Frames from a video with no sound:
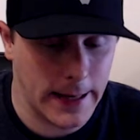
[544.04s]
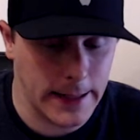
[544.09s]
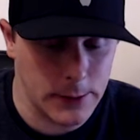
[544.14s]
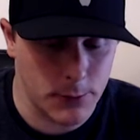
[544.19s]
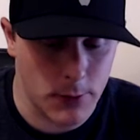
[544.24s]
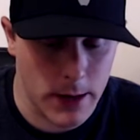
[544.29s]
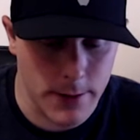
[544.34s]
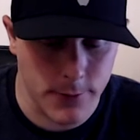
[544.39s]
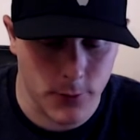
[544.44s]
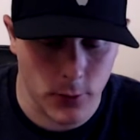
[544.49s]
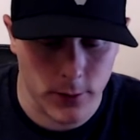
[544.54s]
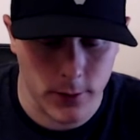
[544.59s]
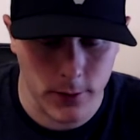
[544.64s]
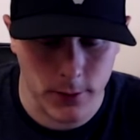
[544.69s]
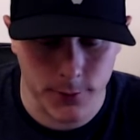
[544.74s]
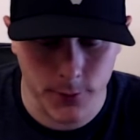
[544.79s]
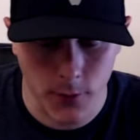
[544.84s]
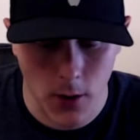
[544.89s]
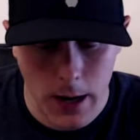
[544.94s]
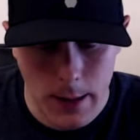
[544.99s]
Ray versus
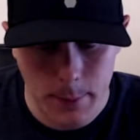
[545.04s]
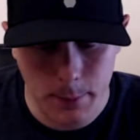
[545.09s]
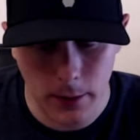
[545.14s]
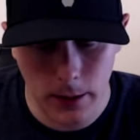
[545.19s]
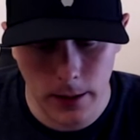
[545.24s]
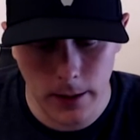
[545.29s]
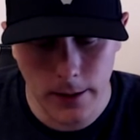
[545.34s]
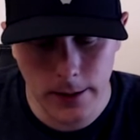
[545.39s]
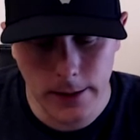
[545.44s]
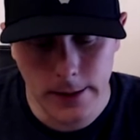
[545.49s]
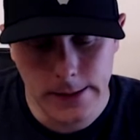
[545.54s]
Viper.